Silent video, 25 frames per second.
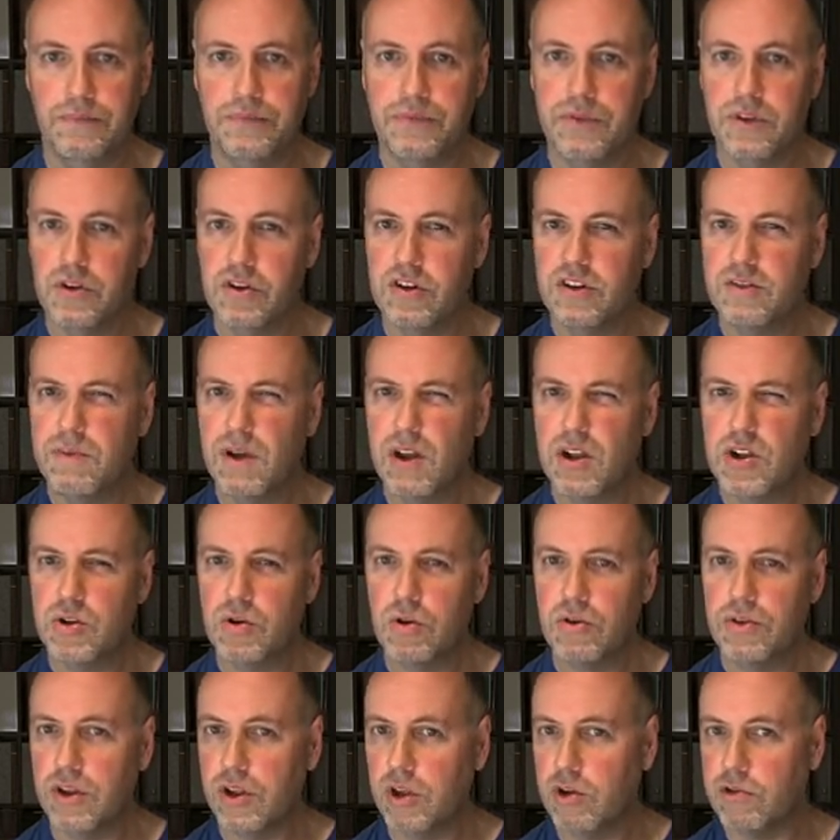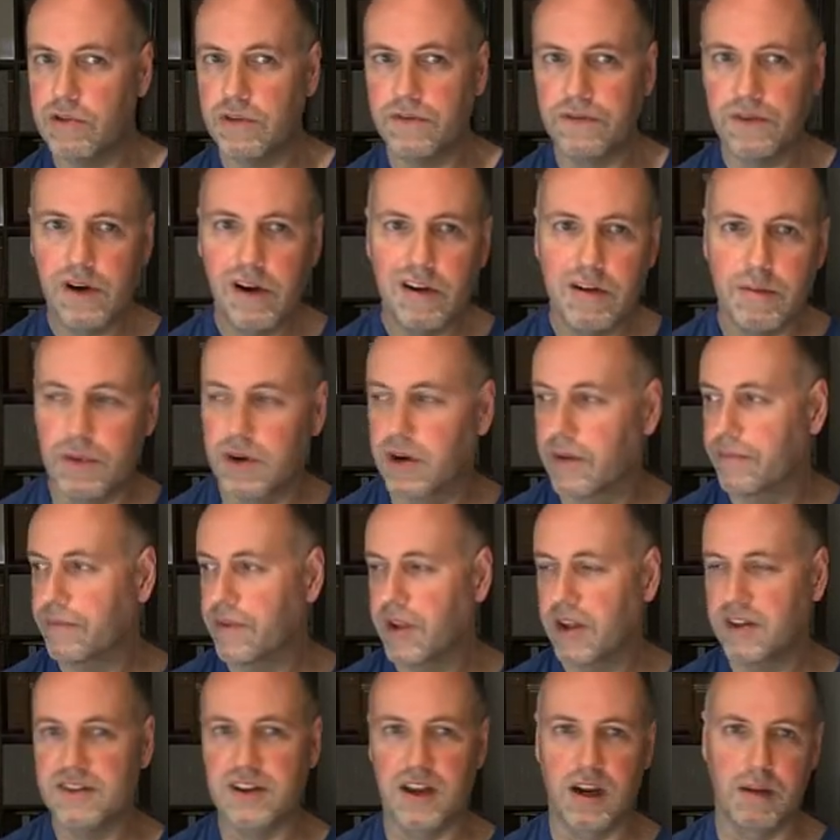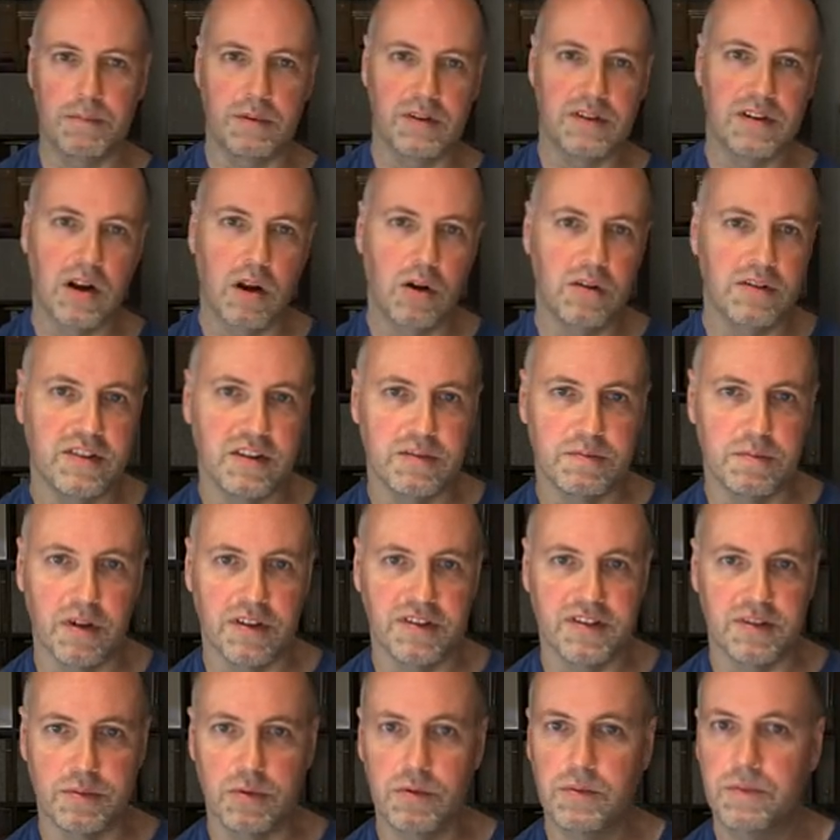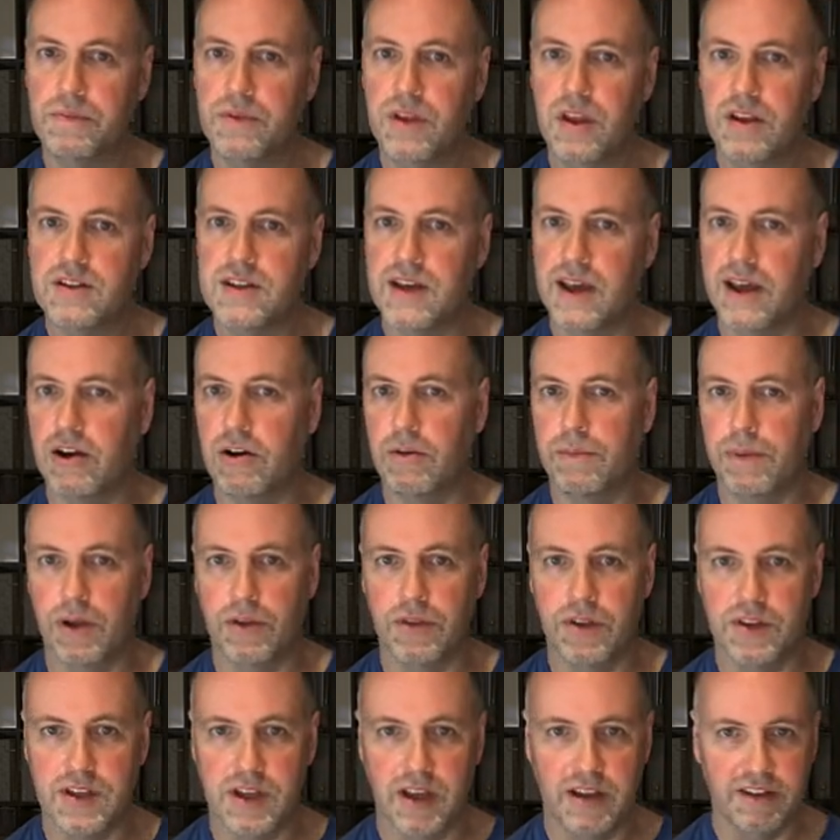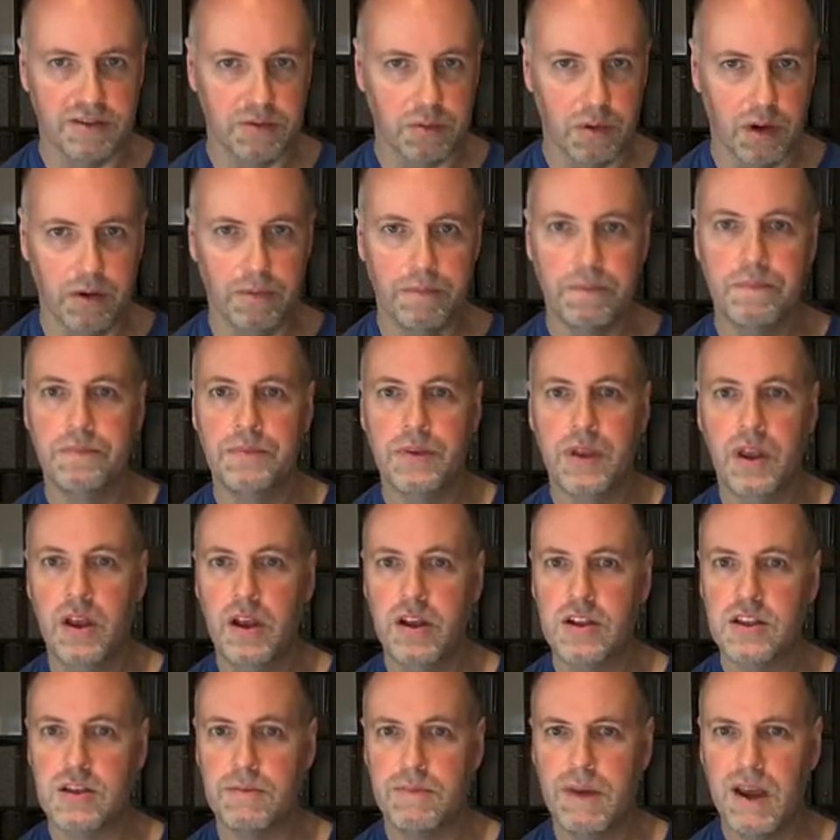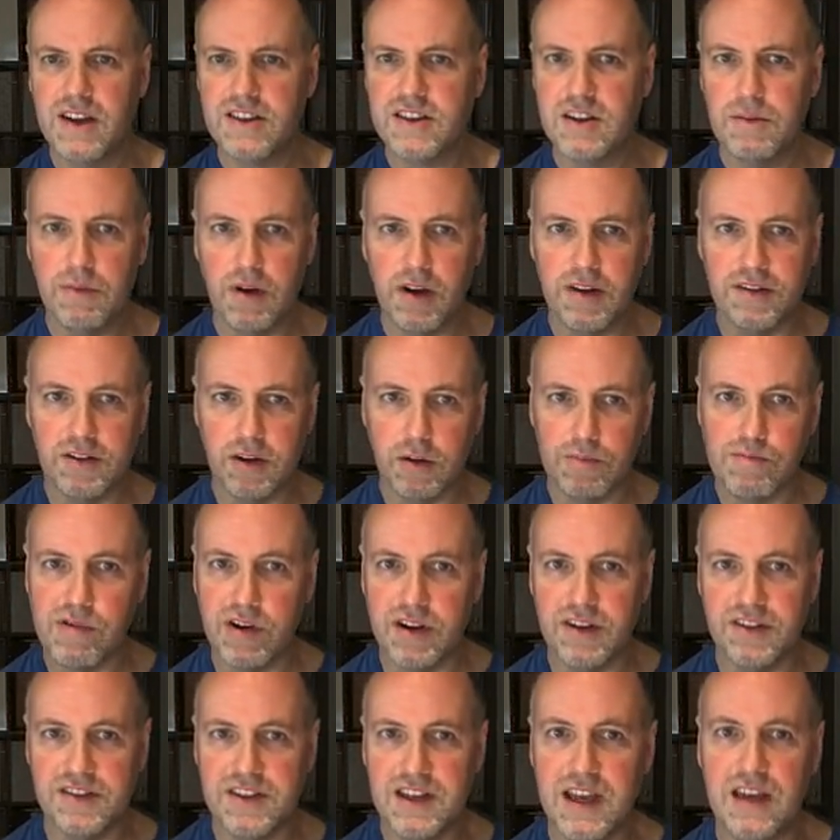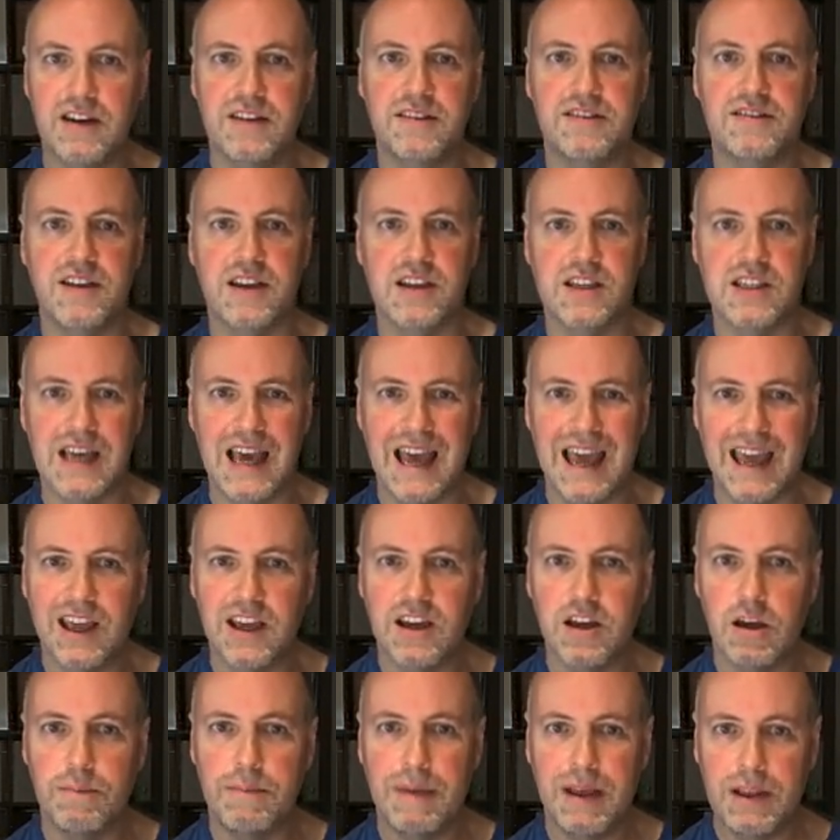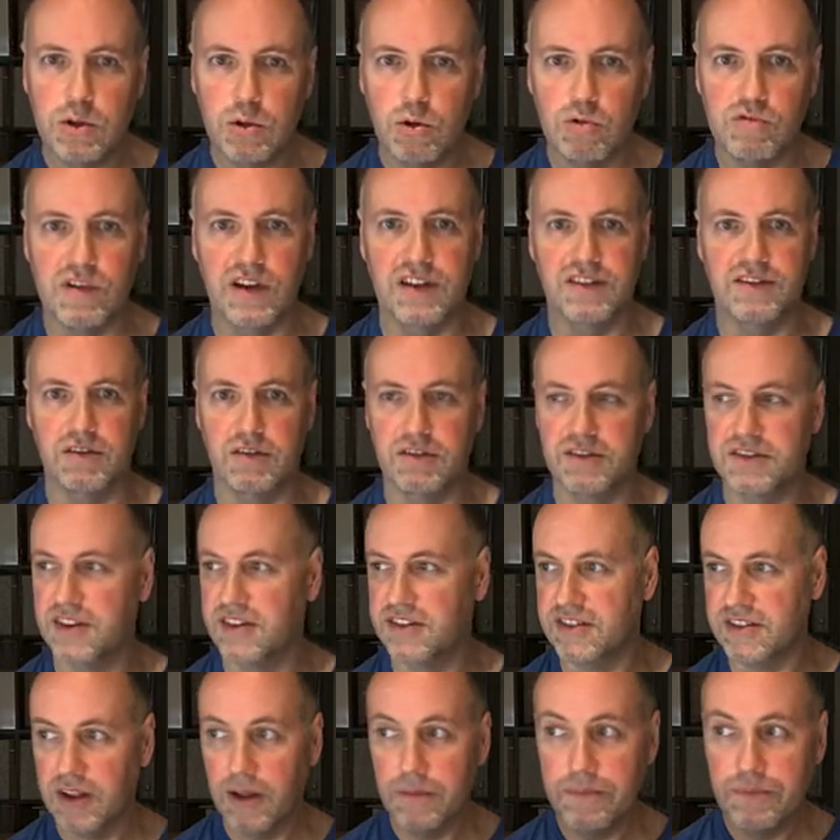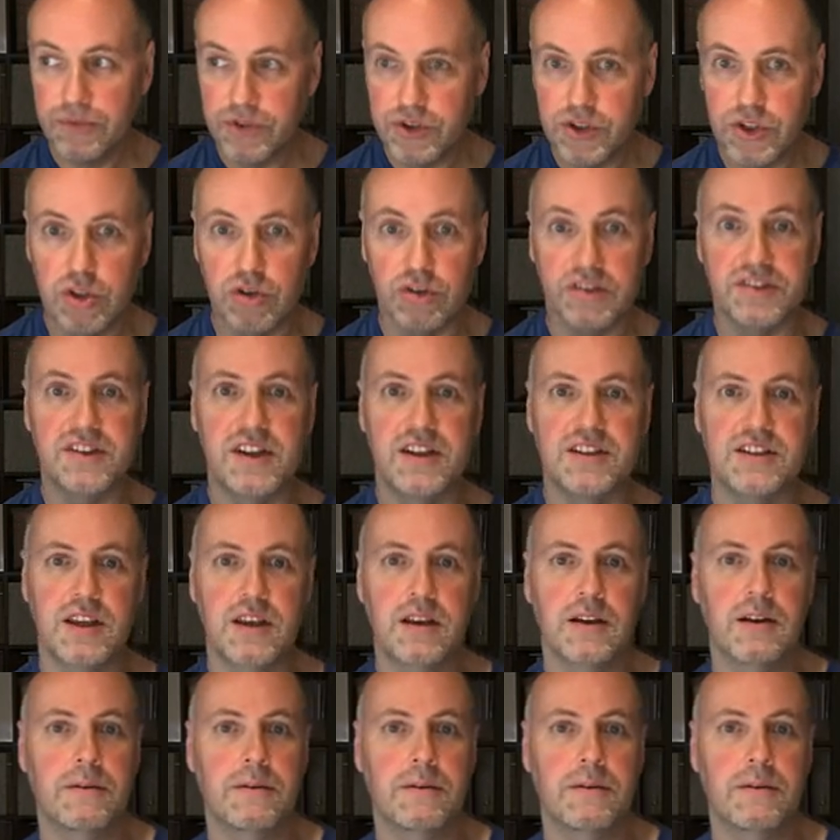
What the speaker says: Just make sure that your environment is set up as close as possible to how it'll be on the day as well, to maximise your brain's tendency to anchor mental resources to your setting.